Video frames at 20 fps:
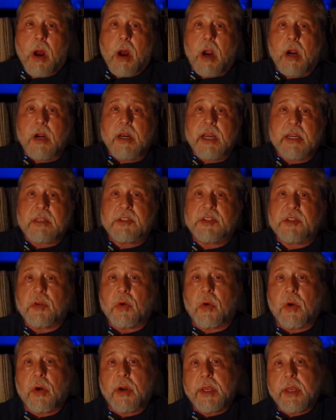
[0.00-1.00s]
Our next
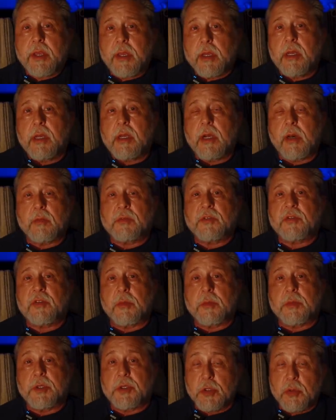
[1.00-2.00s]
story comes
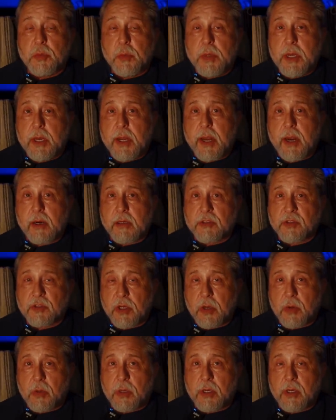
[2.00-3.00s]
from Yuma,
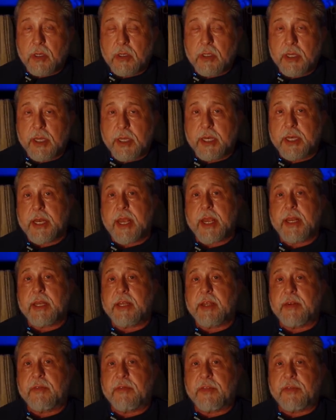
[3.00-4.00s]
Arizona in
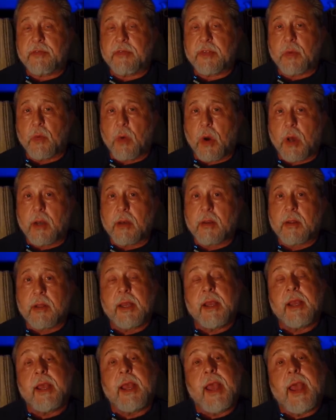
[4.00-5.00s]
1951.
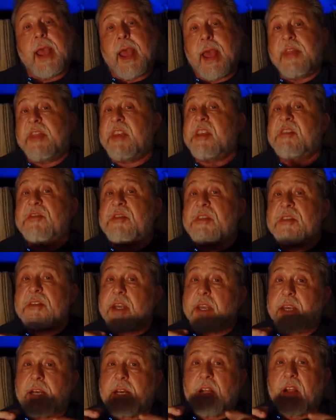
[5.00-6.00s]
And this is
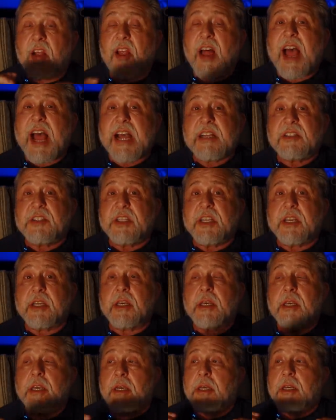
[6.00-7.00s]
a
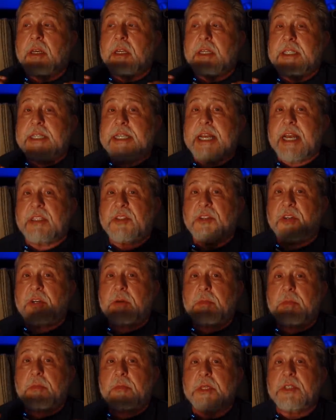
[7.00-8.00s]
classic
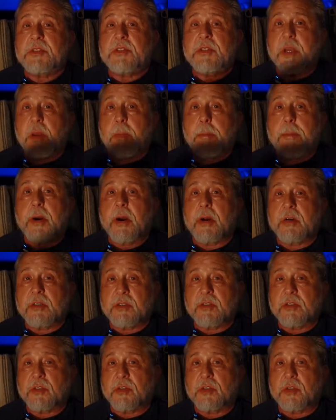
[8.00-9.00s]
desert missing
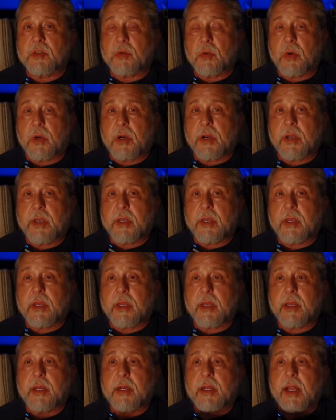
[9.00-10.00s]
person story.
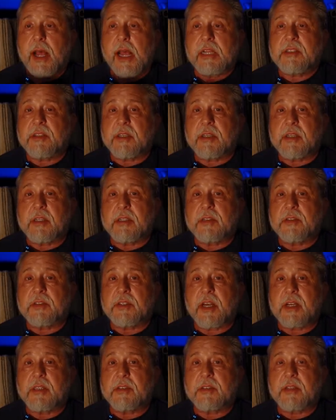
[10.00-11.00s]
Classic in the
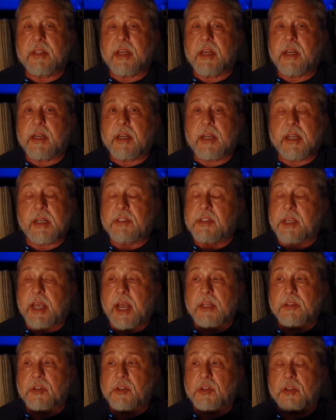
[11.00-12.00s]
sense that it's
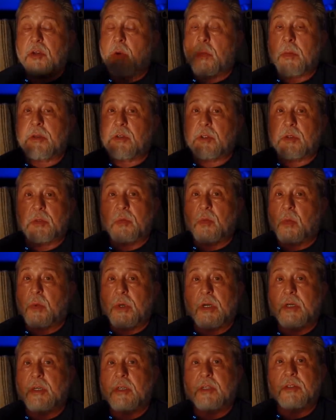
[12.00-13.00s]
got so much
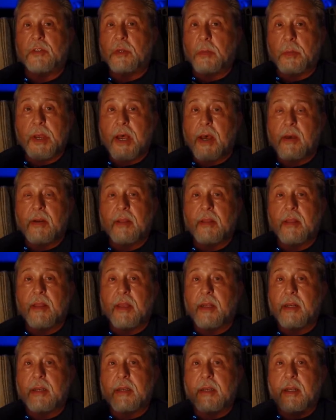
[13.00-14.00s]
weirdness about it
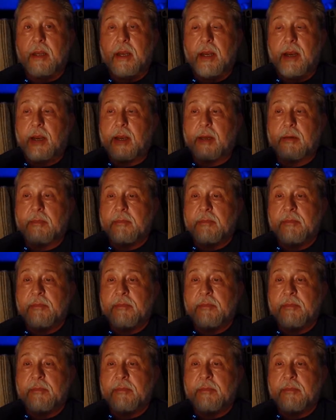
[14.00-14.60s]
that, uh,